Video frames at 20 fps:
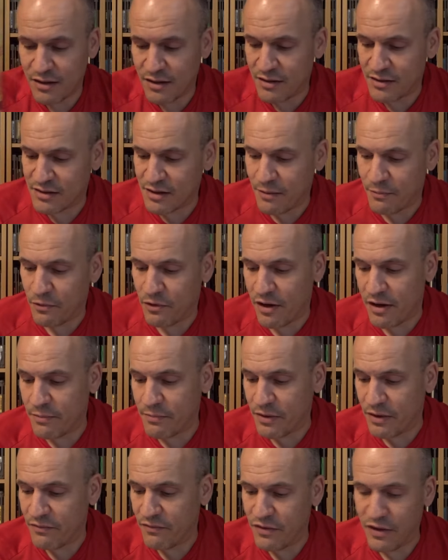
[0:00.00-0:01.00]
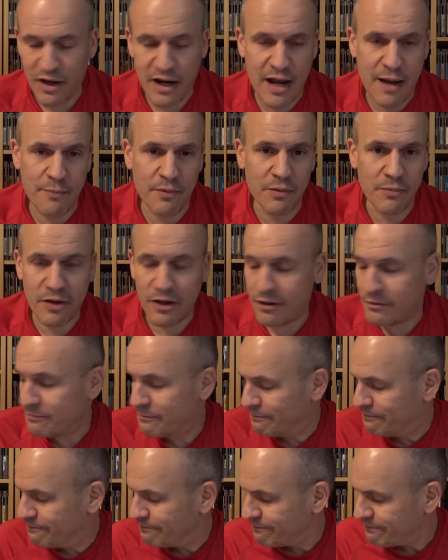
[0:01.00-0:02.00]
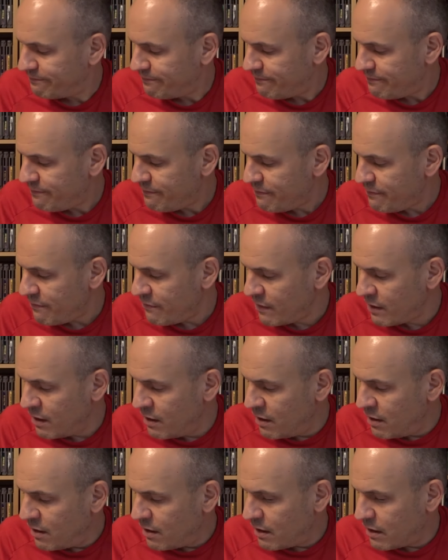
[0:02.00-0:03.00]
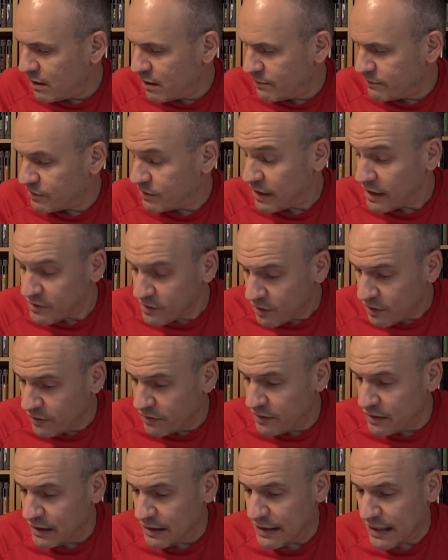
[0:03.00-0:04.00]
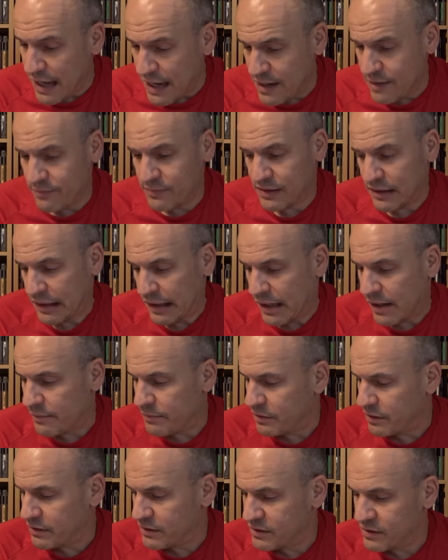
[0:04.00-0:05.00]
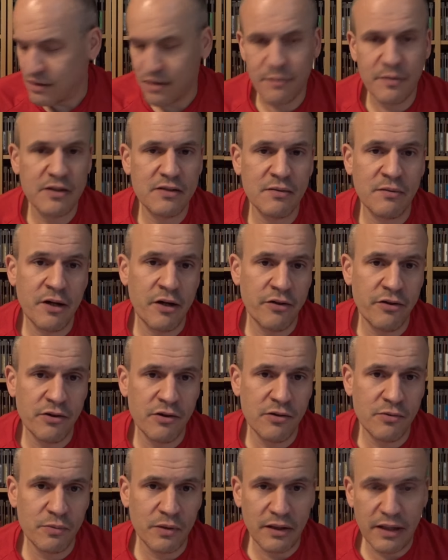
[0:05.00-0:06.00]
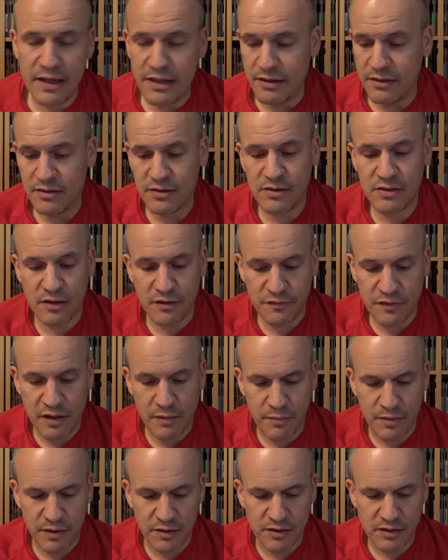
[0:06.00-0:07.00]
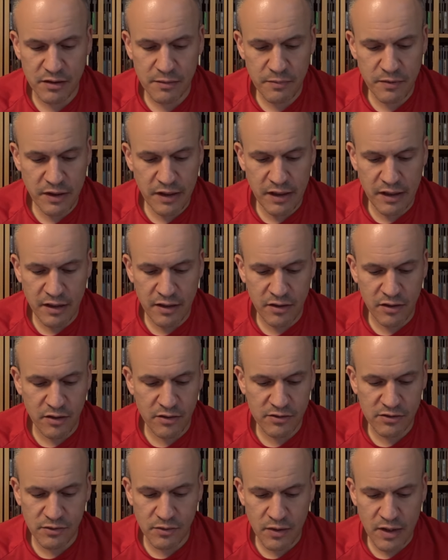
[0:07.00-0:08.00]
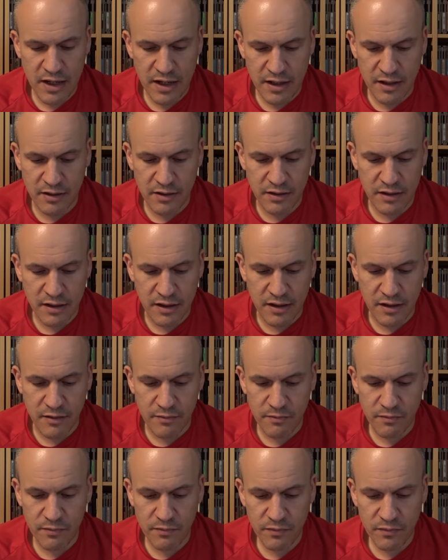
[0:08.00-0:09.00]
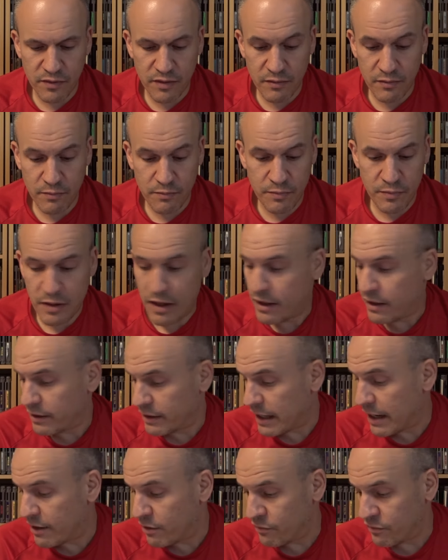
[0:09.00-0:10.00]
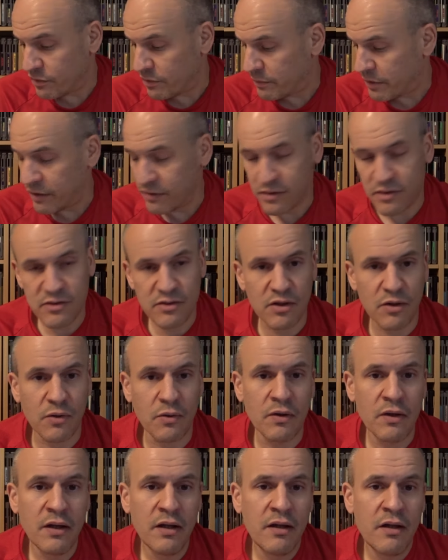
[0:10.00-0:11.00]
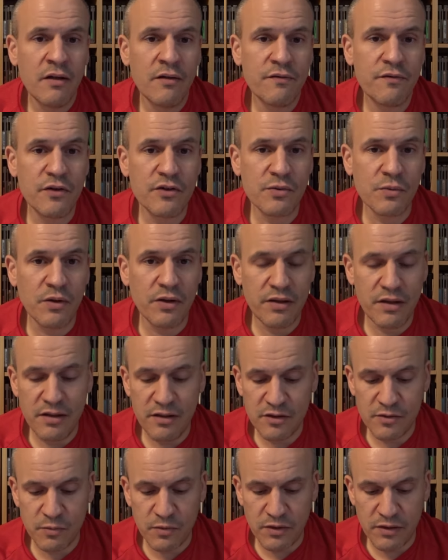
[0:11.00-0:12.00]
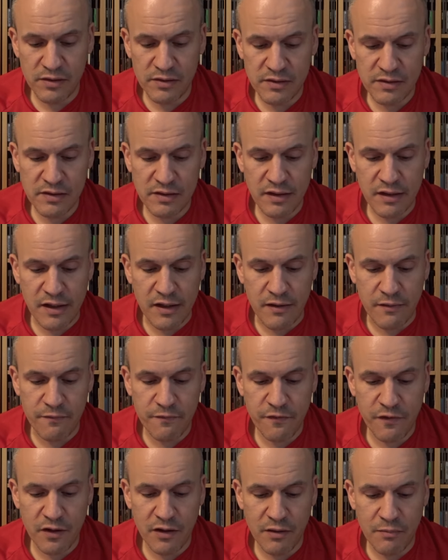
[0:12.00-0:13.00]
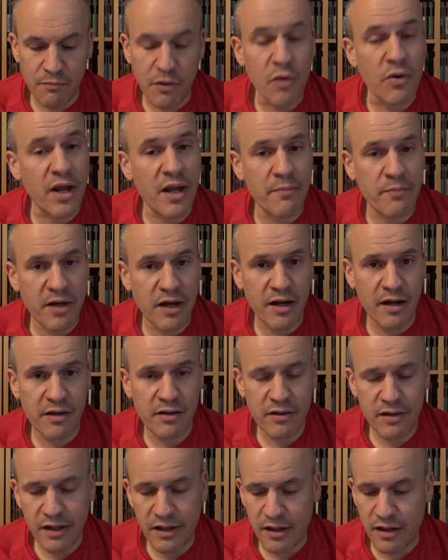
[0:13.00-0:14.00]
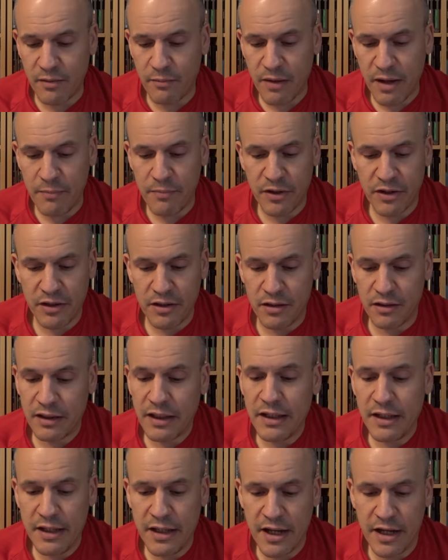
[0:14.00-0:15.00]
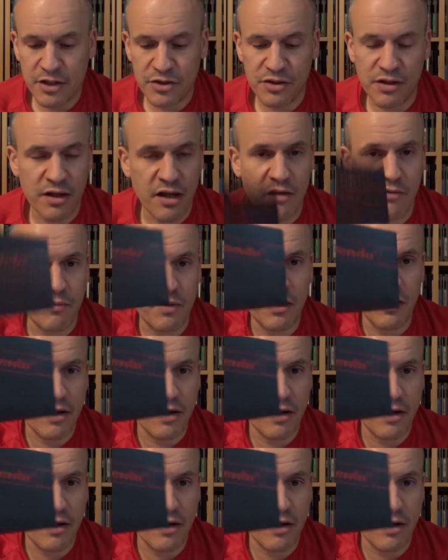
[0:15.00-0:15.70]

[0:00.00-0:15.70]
this upgrade, but very happy about it. So that's all the games I got, but let's talk about some other related stuff I picked up and also had got over the month. So first one of these was from MoGameCon. My buddy Lenny actually gave me a